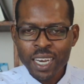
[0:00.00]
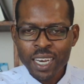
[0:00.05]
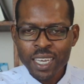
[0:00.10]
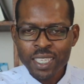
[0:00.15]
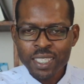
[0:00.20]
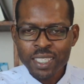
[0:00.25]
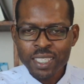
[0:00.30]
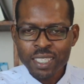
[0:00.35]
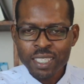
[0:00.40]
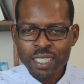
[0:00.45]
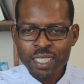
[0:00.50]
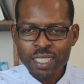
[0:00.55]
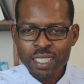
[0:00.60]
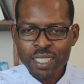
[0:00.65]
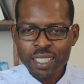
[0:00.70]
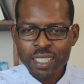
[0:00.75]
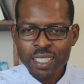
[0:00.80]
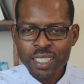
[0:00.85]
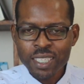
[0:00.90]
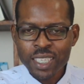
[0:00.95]
and
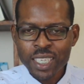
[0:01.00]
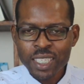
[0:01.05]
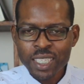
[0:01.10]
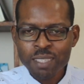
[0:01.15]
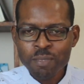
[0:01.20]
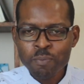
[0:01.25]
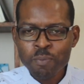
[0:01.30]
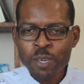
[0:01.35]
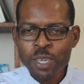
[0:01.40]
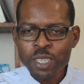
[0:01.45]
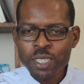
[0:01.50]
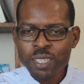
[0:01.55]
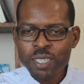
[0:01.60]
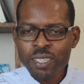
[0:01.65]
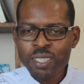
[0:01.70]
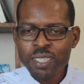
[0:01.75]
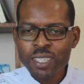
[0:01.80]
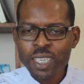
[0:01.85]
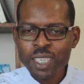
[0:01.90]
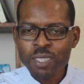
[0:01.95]
let
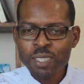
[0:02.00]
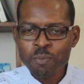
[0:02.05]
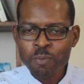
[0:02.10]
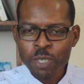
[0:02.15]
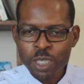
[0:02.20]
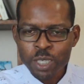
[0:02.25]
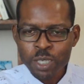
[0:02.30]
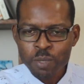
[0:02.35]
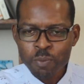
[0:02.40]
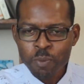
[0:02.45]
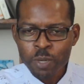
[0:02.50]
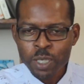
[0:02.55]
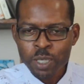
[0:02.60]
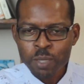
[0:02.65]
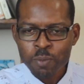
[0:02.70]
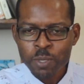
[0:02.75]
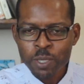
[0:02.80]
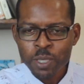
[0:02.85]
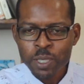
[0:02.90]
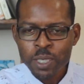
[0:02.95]
persons as much as
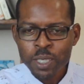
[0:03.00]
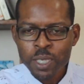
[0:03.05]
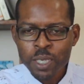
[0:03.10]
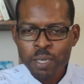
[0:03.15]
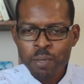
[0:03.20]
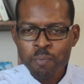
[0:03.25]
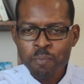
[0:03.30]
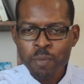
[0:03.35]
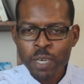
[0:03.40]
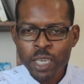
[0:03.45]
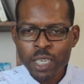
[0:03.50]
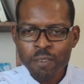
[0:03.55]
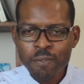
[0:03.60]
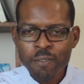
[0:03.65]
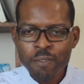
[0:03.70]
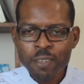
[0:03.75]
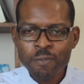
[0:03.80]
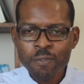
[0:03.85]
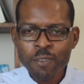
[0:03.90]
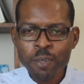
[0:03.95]
possible
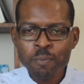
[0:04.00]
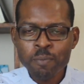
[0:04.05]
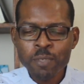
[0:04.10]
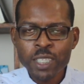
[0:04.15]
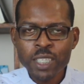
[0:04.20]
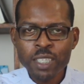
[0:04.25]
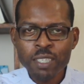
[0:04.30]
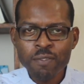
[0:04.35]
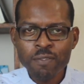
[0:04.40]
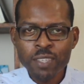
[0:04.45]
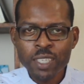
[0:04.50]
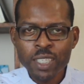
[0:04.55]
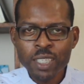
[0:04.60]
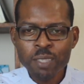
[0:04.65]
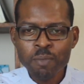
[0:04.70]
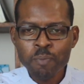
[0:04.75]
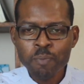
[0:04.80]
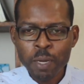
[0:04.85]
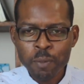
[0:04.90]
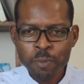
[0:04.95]
benefit from this
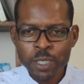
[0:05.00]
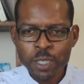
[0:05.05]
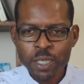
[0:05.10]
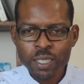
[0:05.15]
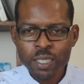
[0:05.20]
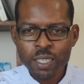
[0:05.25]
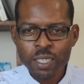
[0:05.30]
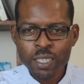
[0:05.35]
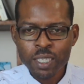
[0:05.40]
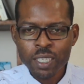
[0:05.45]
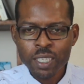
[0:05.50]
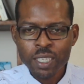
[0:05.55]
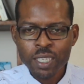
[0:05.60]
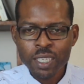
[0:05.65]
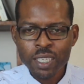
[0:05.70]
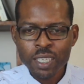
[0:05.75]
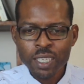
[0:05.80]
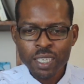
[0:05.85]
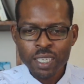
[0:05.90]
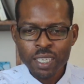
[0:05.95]
evening's Bible study.
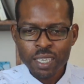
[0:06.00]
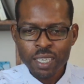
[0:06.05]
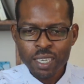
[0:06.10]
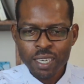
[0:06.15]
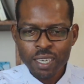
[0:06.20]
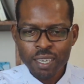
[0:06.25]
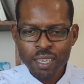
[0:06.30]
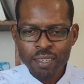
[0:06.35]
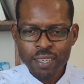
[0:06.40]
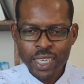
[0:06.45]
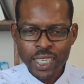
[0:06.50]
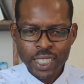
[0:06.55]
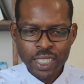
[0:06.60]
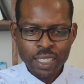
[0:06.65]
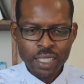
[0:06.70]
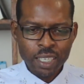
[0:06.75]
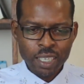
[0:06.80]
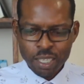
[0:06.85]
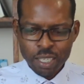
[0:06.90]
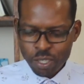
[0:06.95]
All
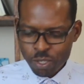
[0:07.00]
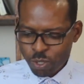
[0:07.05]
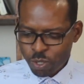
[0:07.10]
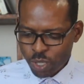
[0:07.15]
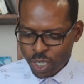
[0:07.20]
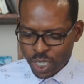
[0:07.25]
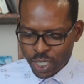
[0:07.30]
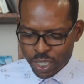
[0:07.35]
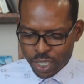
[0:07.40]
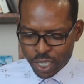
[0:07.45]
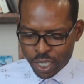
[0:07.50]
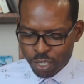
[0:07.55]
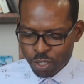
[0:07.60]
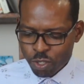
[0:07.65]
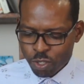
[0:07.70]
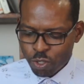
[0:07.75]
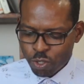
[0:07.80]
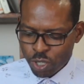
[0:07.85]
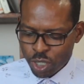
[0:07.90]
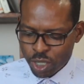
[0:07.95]
right. So let's get
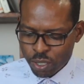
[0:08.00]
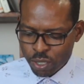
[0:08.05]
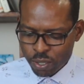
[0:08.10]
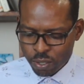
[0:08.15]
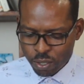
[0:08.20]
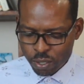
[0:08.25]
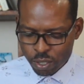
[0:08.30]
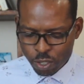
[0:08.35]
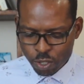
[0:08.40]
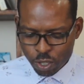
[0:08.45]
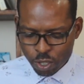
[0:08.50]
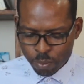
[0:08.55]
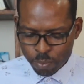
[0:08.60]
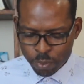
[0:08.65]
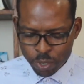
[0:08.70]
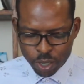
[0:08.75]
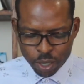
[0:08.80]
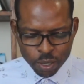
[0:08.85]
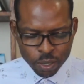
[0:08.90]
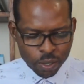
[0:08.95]
straight into the
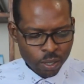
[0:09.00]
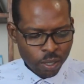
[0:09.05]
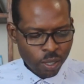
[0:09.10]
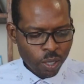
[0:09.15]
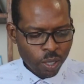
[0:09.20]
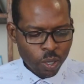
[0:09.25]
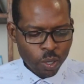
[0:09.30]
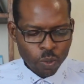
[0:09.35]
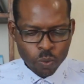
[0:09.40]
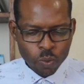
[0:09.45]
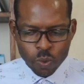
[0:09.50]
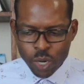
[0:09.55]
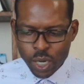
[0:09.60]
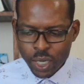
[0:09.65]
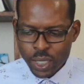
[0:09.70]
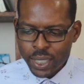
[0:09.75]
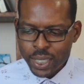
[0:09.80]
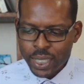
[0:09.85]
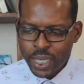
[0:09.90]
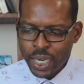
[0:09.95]
scriptures.
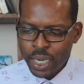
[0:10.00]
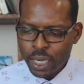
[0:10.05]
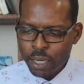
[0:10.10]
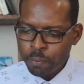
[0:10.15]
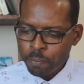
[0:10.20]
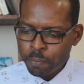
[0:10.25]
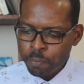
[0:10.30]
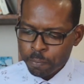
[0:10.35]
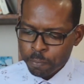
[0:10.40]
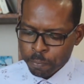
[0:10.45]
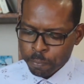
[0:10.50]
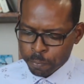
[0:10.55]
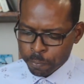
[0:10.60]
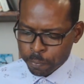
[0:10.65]
One time